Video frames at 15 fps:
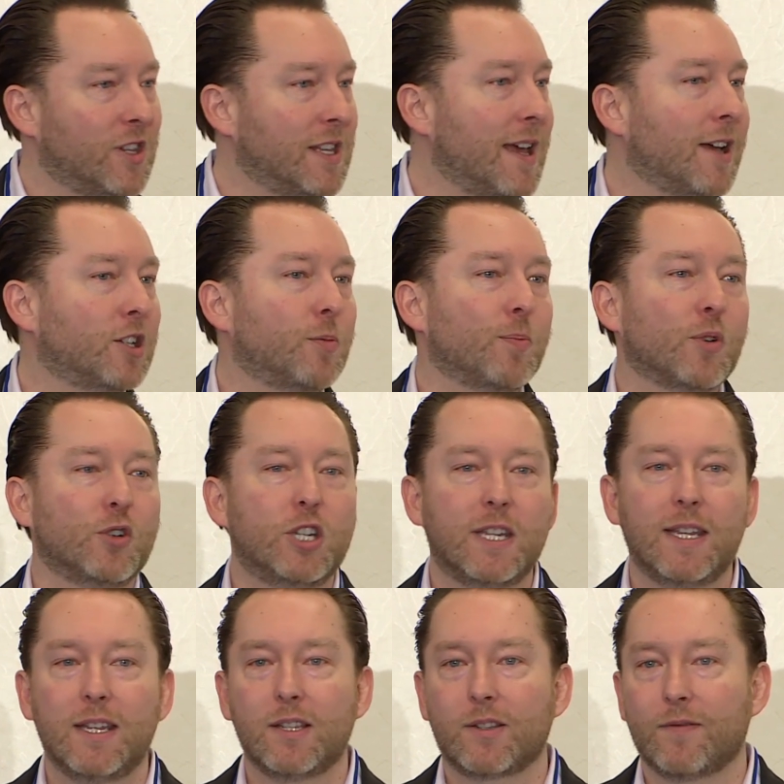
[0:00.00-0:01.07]
the
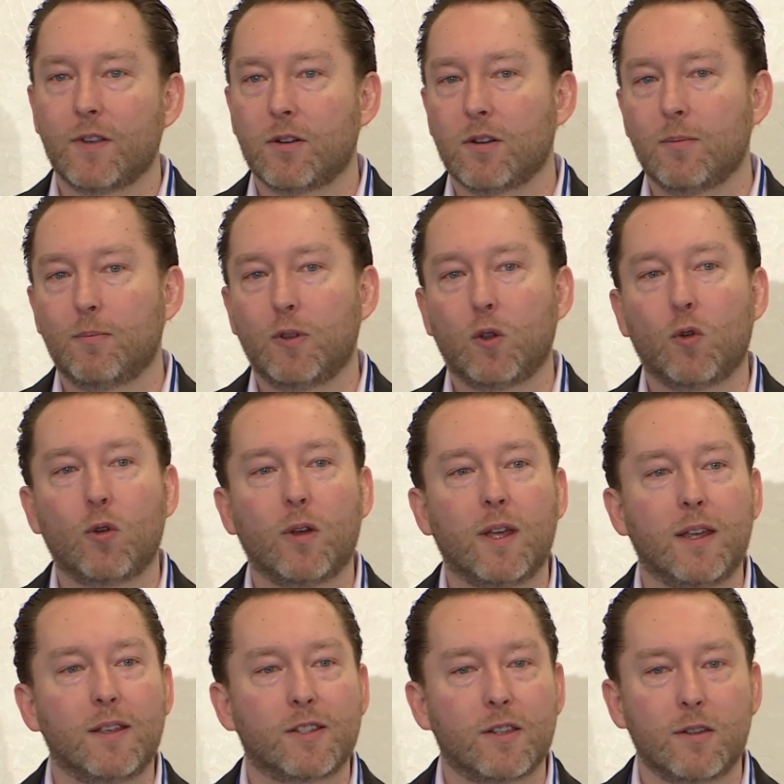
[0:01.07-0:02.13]
expertise of your
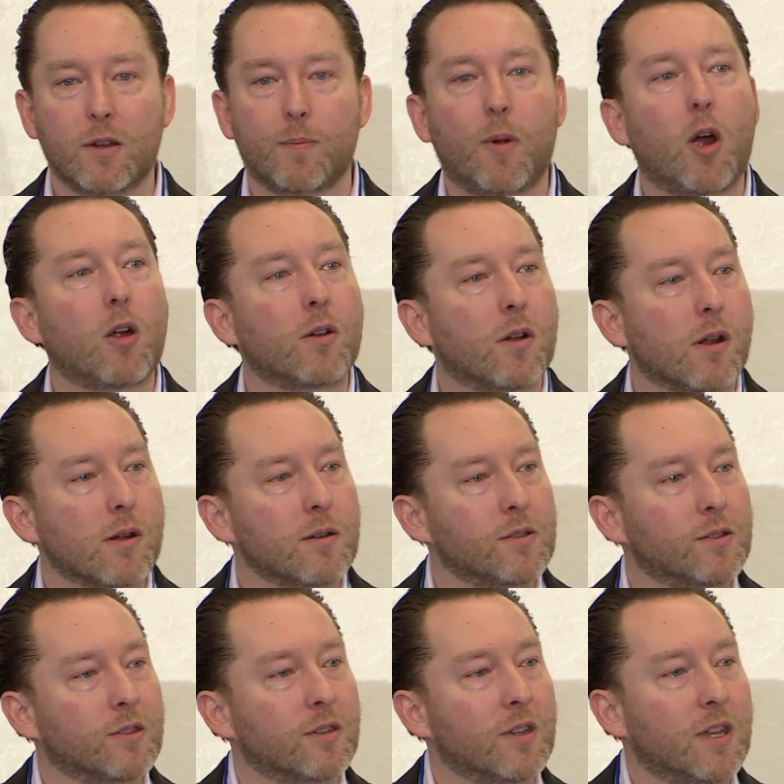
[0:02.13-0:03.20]
employees and your
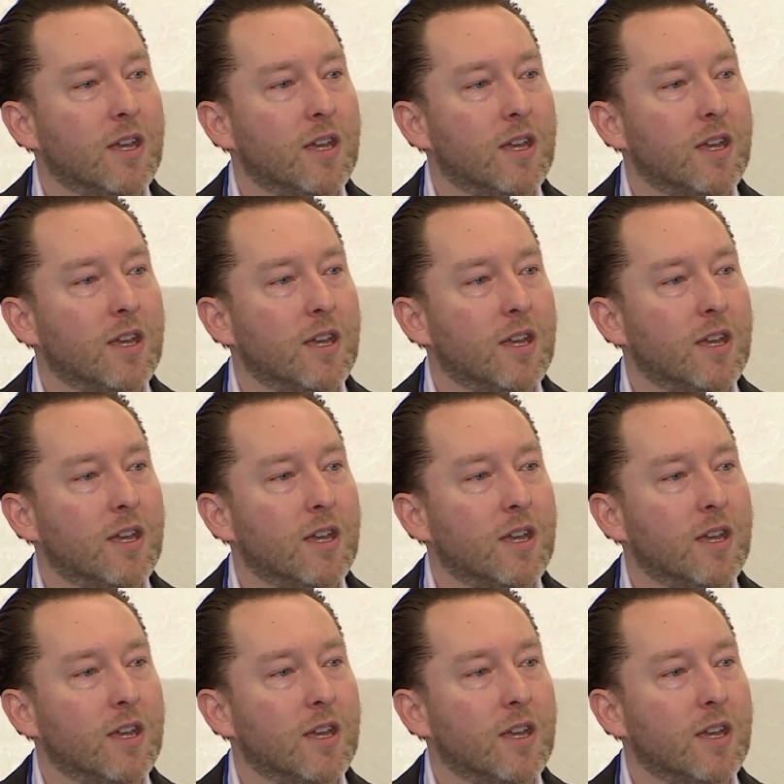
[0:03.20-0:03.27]
partners,